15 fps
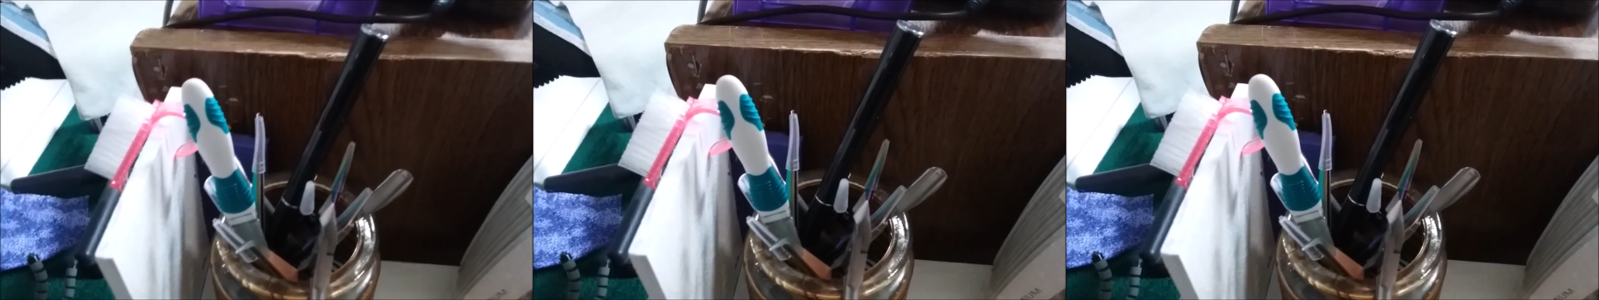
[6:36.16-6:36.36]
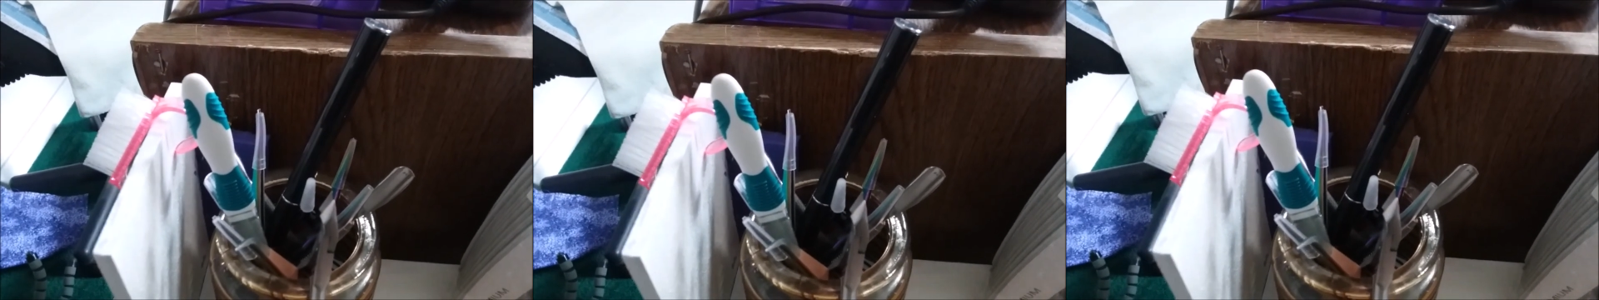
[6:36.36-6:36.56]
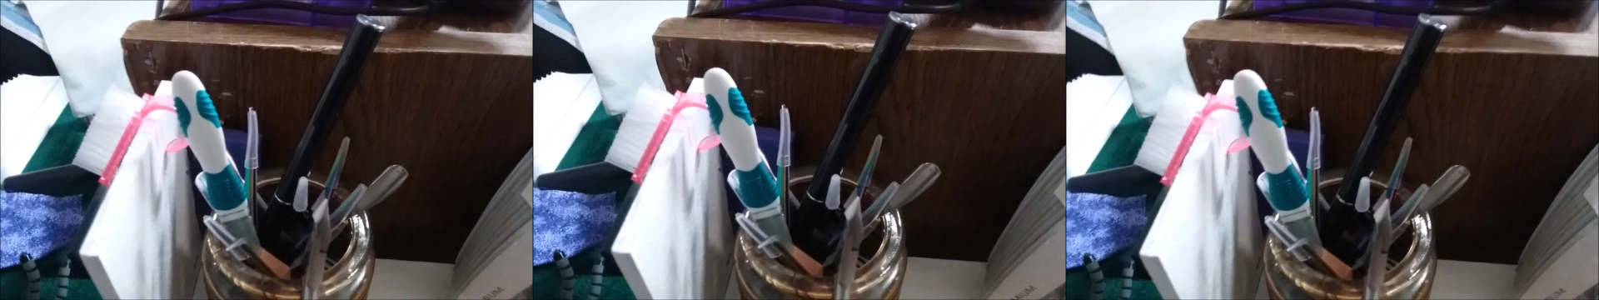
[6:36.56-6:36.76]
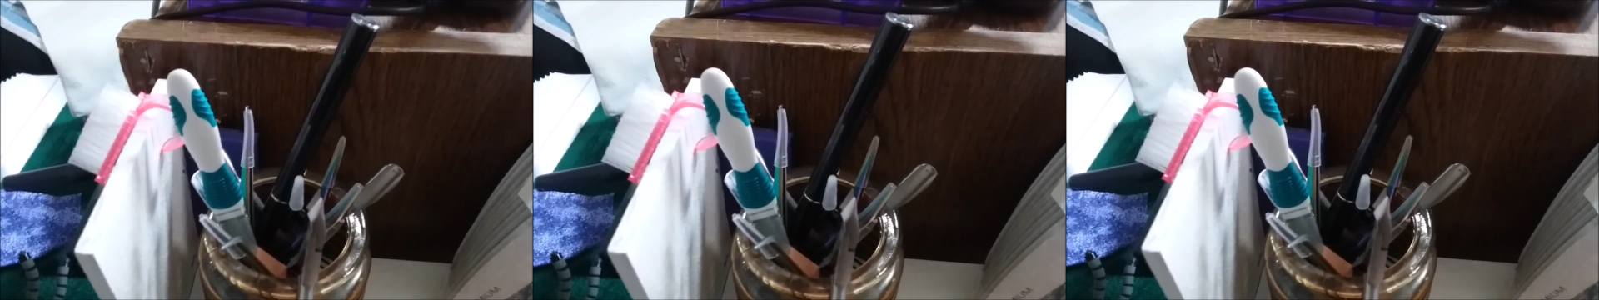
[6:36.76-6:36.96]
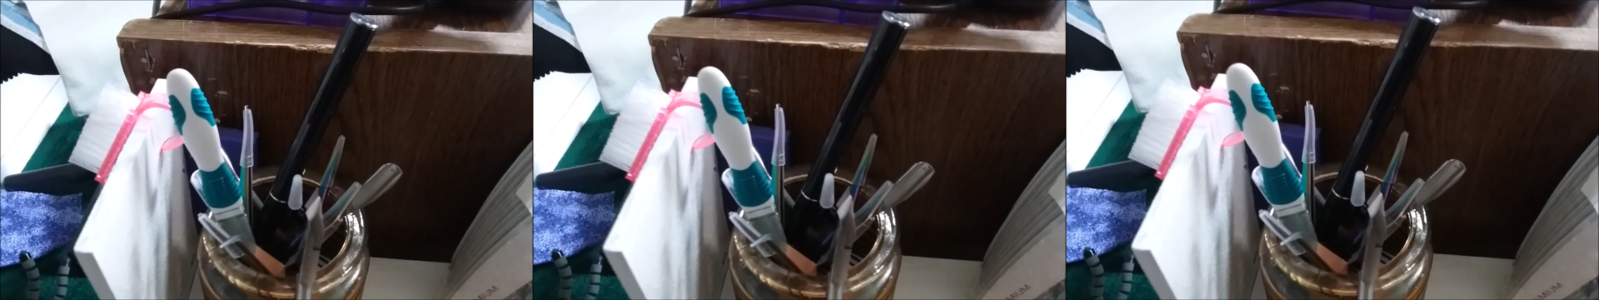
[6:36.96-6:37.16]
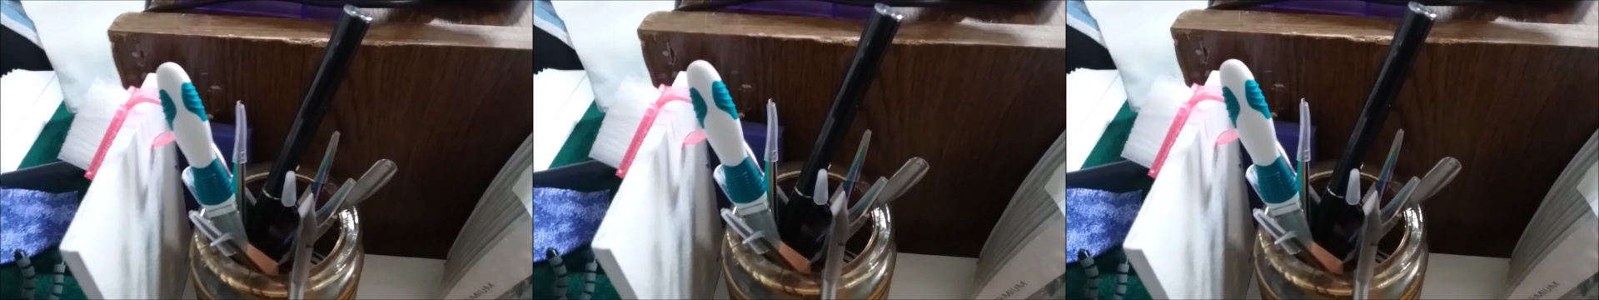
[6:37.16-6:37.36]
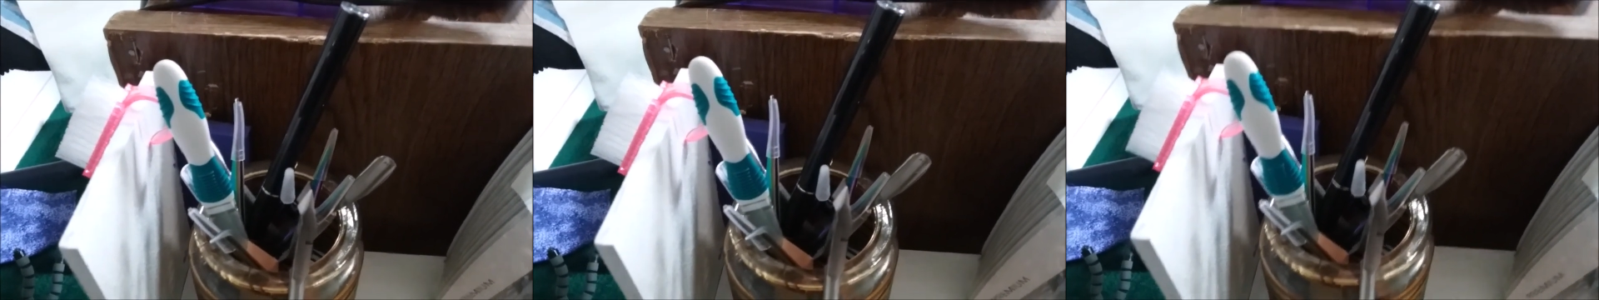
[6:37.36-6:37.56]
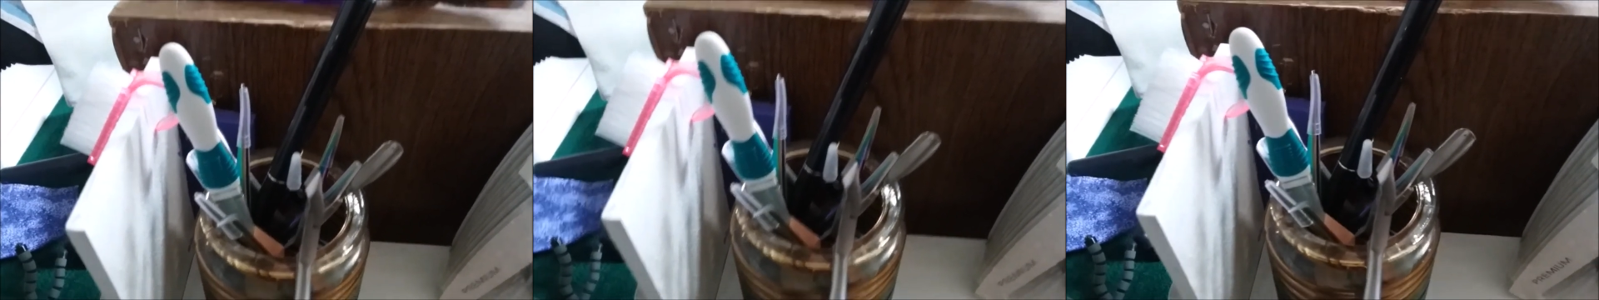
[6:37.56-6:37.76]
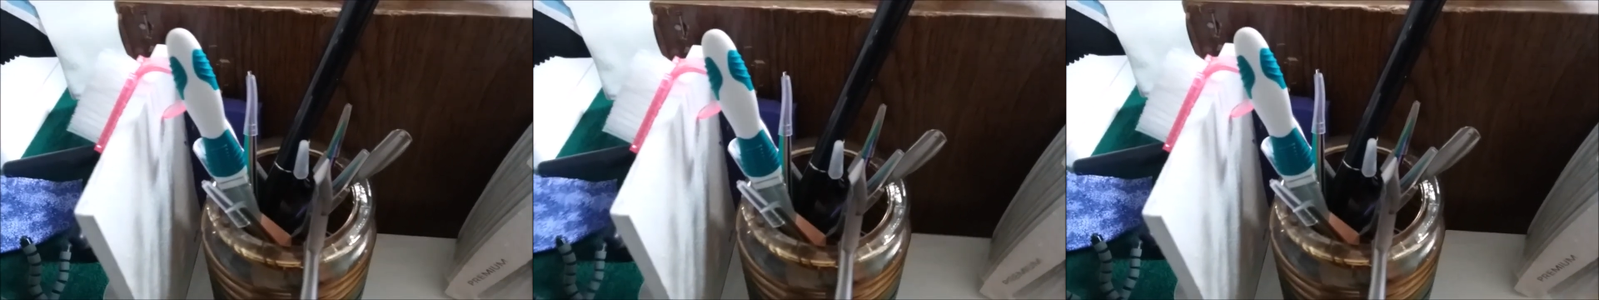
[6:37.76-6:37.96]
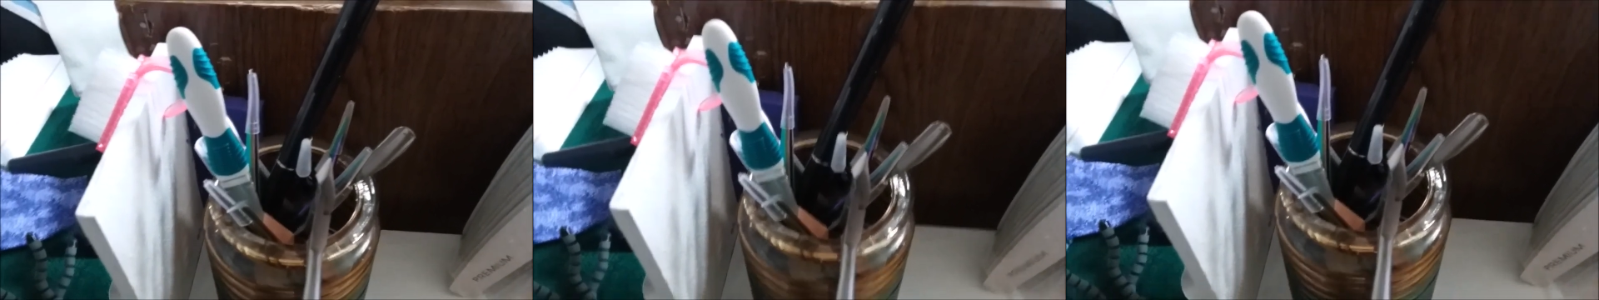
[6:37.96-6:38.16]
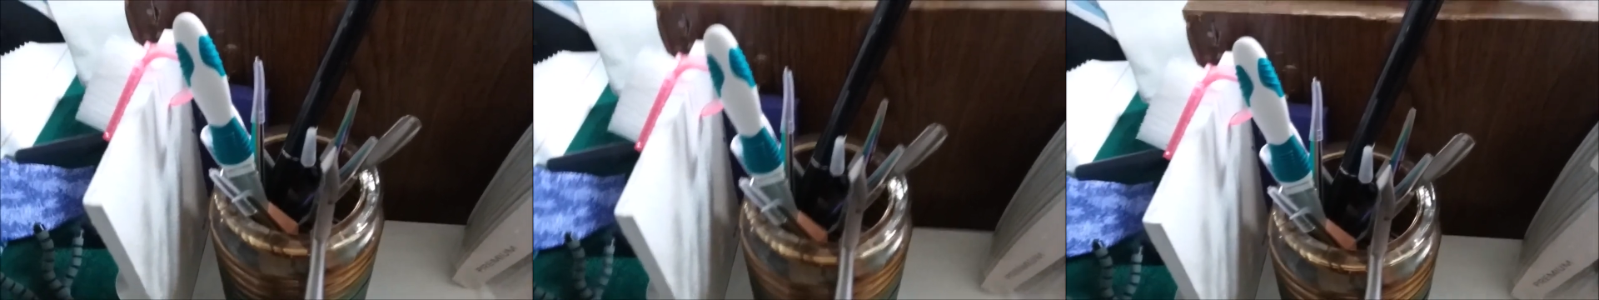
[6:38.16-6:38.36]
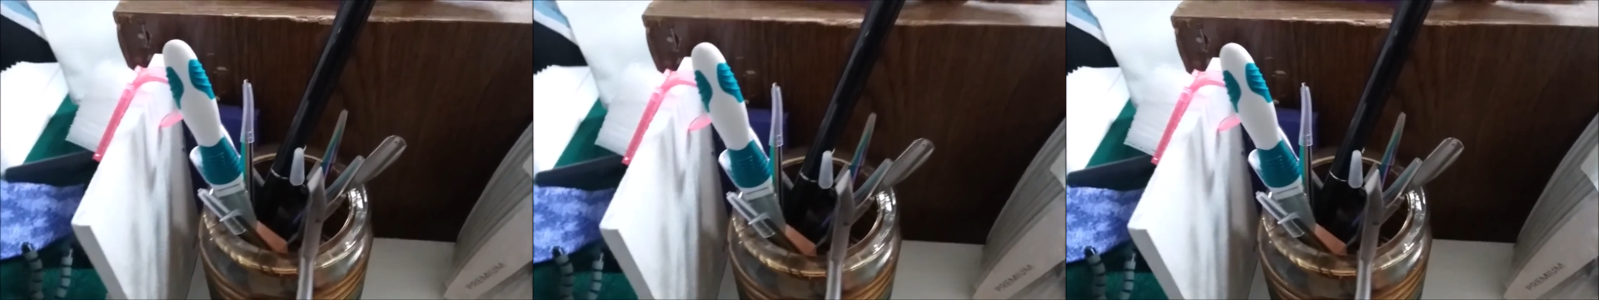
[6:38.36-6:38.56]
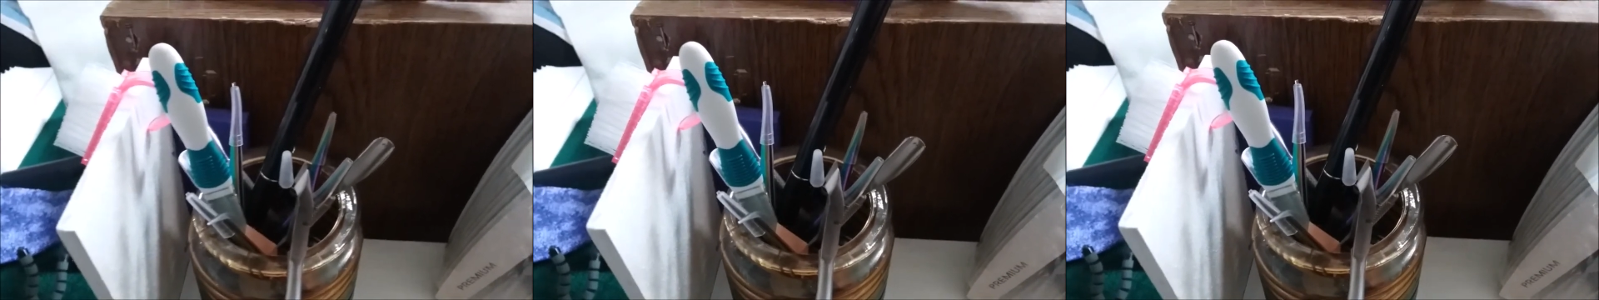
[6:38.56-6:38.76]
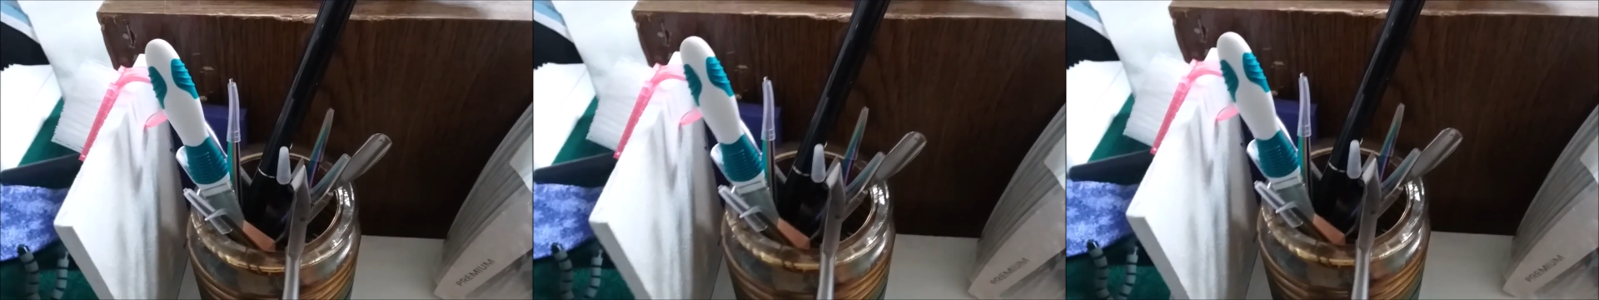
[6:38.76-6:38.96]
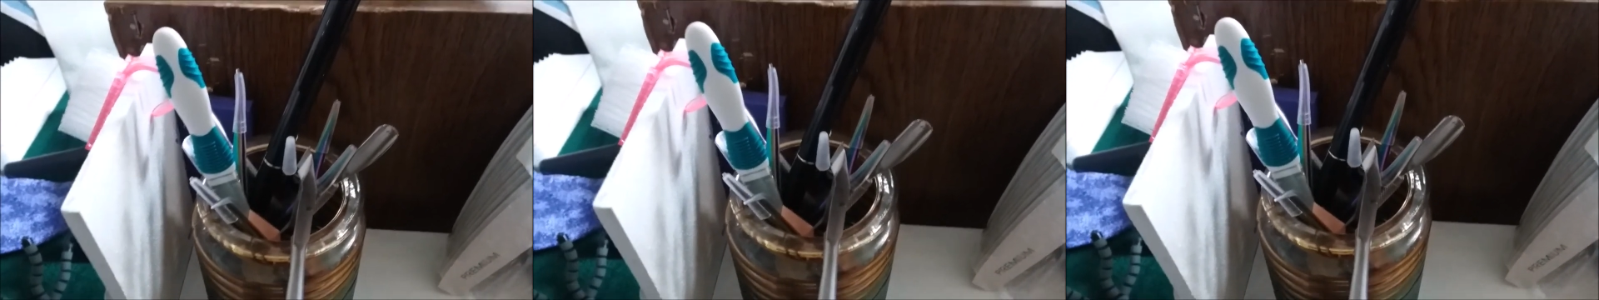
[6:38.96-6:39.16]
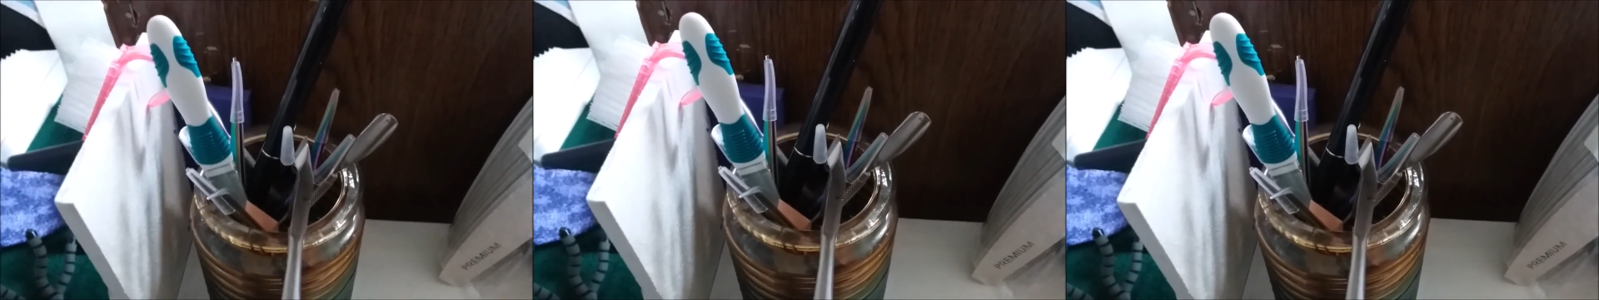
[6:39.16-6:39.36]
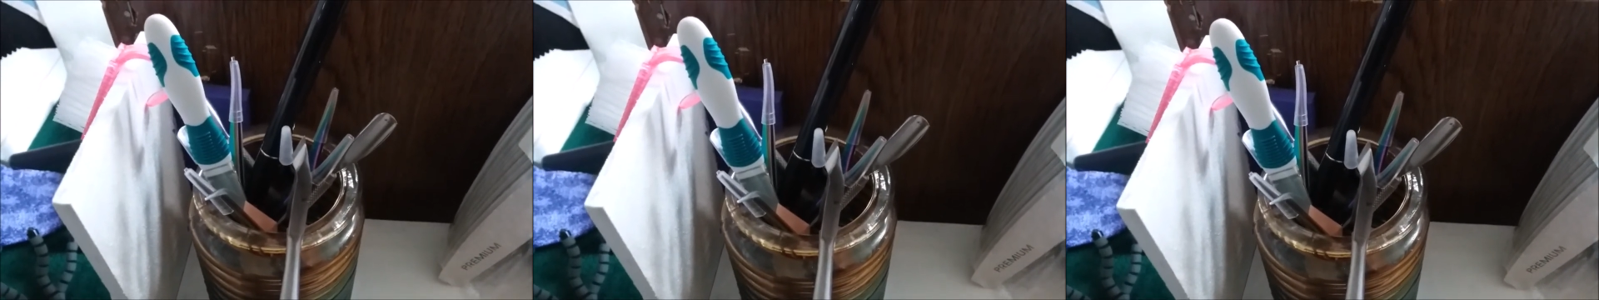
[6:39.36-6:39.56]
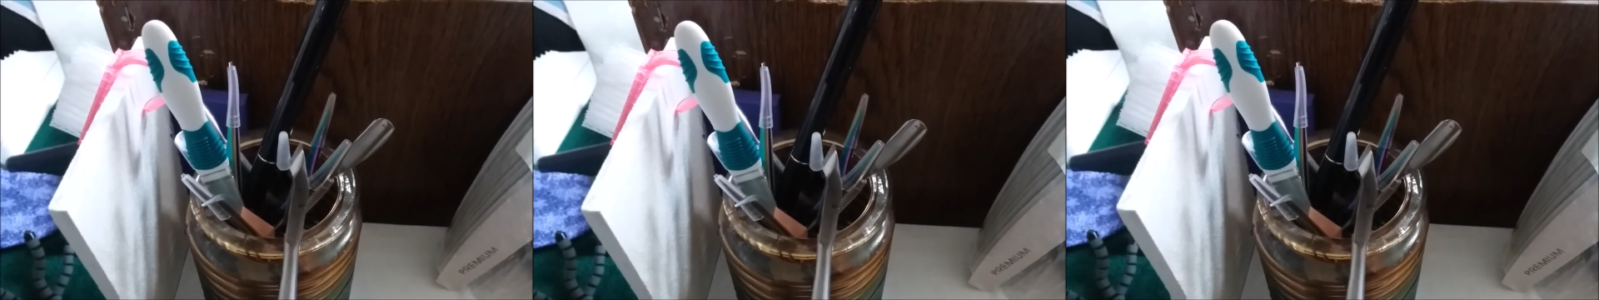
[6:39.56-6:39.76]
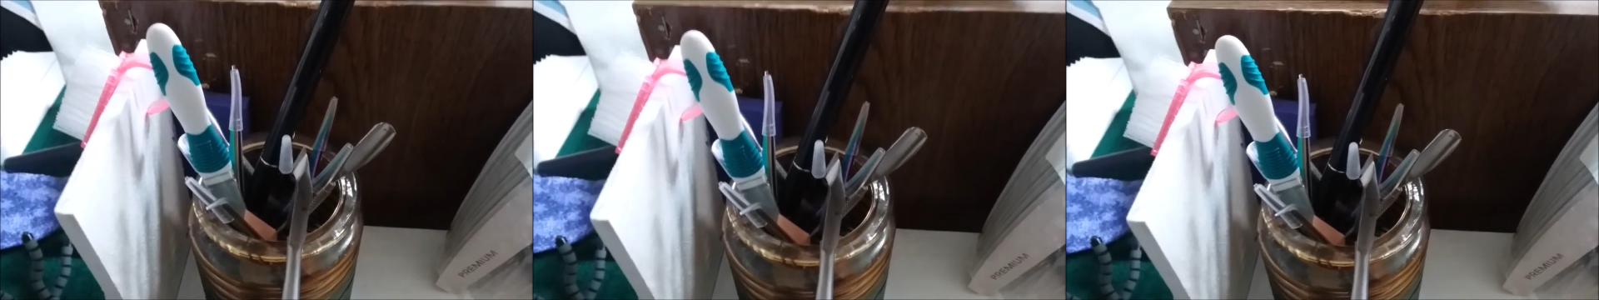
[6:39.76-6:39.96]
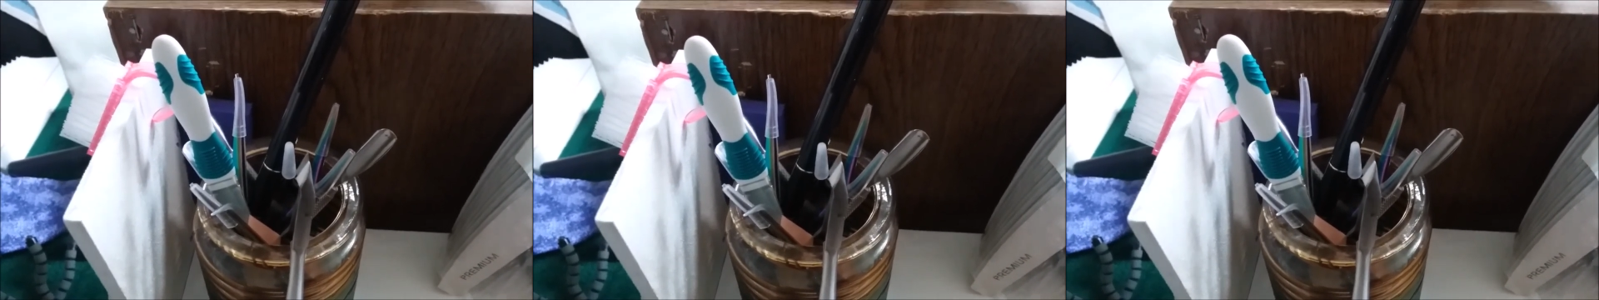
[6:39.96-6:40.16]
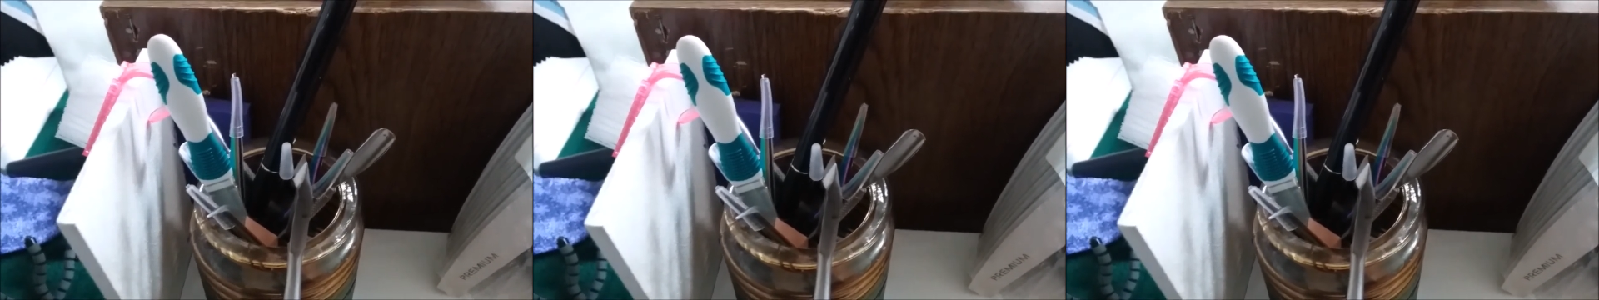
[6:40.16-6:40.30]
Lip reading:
Nobody's mouth can be seen.